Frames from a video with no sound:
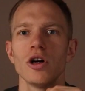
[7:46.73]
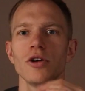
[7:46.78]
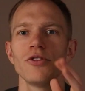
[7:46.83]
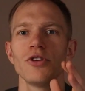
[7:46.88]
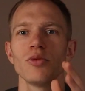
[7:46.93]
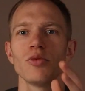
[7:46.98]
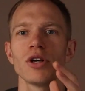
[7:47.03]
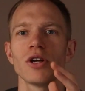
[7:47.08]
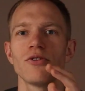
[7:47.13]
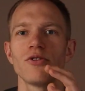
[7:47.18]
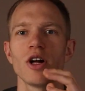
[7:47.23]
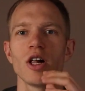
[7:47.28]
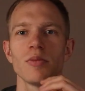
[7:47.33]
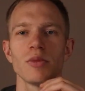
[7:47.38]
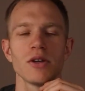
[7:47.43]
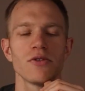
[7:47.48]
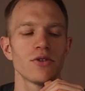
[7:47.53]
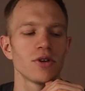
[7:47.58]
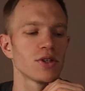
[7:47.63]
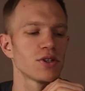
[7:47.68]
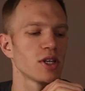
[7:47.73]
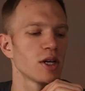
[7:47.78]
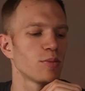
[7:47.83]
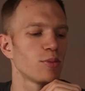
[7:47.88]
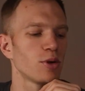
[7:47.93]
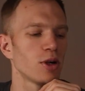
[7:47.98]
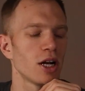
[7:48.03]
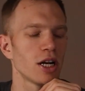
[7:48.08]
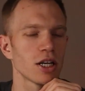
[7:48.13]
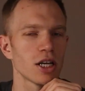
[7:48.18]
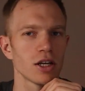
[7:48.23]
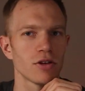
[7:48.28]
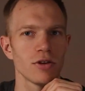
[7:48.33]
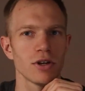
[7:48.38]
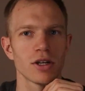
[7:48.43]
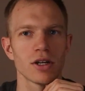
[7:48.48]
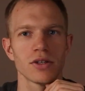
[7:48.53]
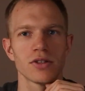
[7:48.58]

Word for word: Or if you want to follow me, for example, I can create